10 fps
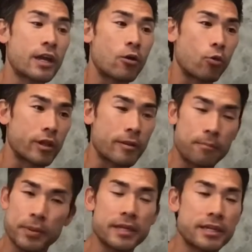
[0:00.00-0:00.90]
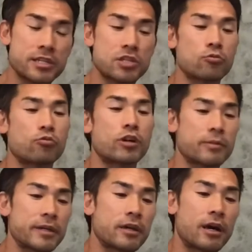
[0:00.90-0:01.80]
one of the biggest
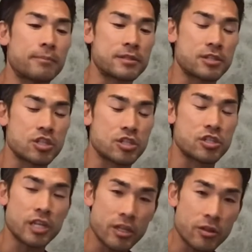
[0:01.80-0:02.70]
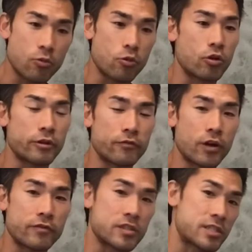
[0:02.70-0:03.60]
rugby competitions in the world,
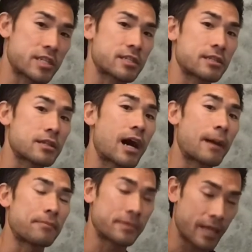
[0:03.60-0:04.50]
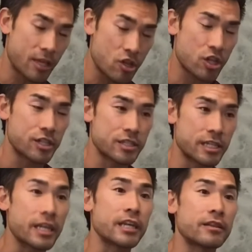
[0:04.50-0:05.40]
involving six of the top nations
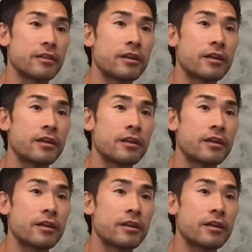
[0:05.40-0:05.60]
in